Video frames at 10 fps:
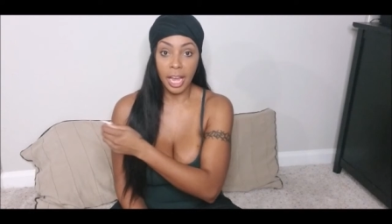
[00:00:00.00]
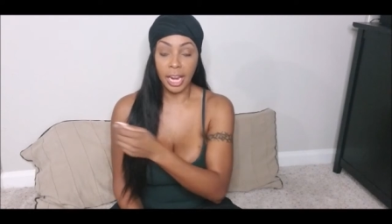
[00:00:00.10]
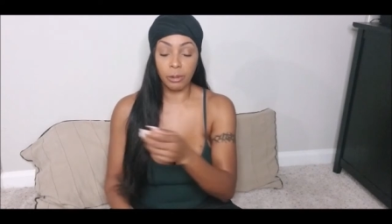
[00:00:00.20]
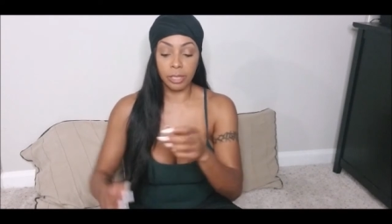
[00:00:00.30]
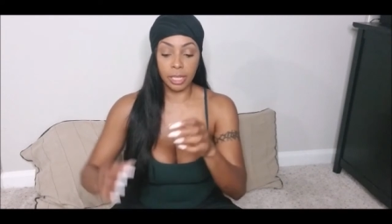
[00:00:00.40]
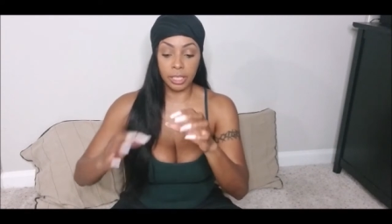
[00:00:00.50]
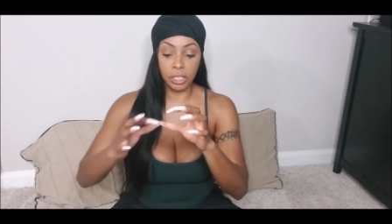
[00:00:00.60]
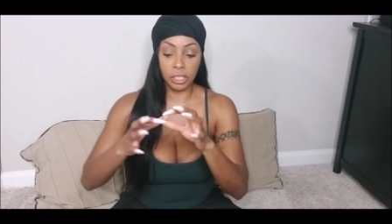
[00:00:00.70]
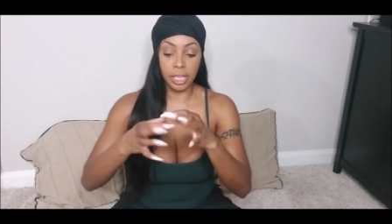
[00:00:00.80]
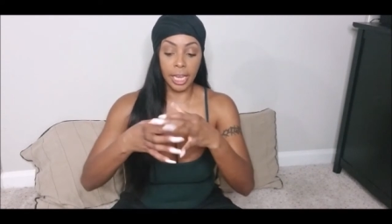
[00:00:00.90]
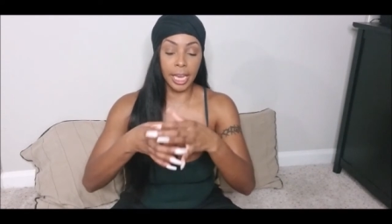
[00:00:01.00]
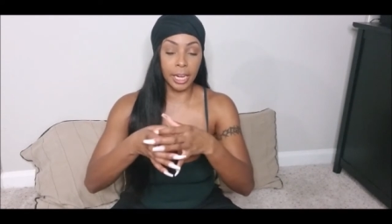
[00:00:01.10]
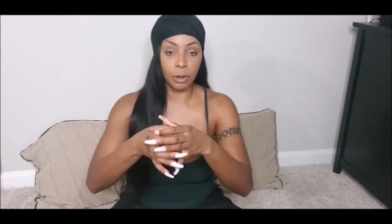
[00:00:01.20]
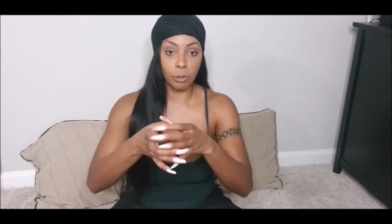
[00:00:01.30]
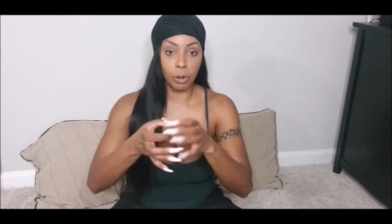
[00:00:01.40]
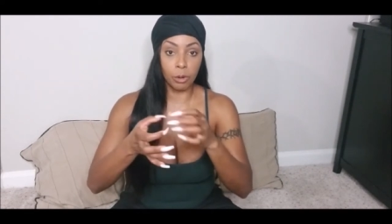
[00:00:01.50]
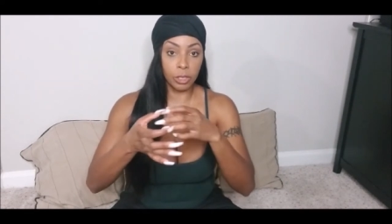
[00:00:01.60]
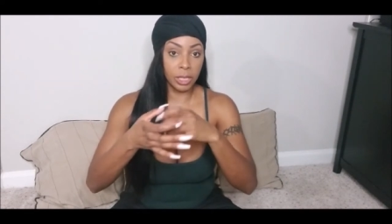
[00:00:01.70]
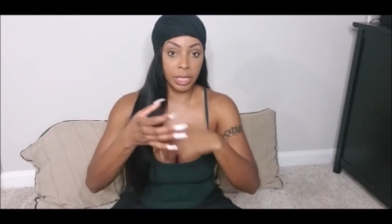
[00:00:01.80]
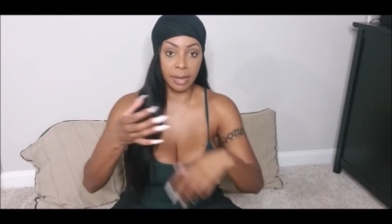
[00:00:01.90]
And it was like just the head of the rose.
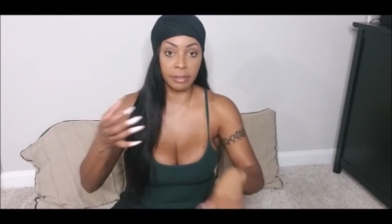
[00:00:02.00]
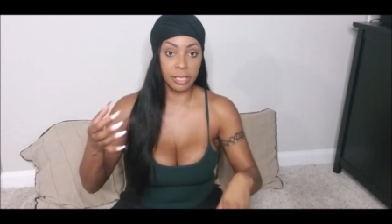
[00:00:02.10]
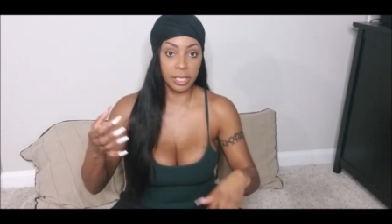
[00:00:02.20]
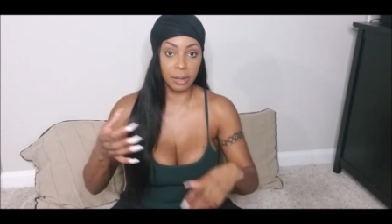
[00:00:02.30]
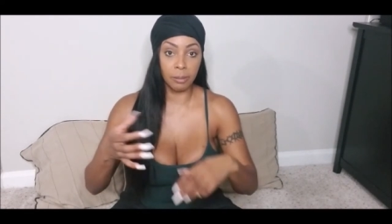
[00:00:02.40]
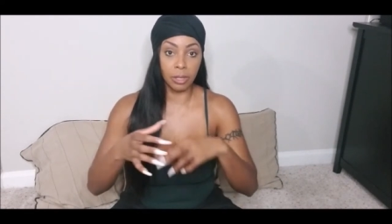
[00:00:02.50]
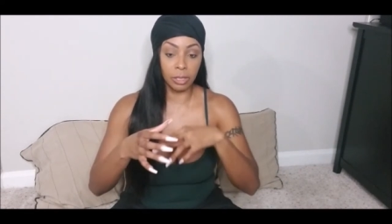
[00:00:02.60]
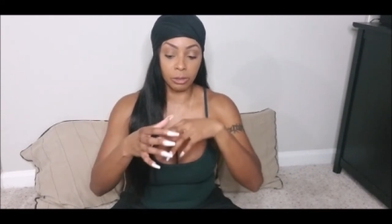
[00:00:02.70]
It didn't have a stem or nothing.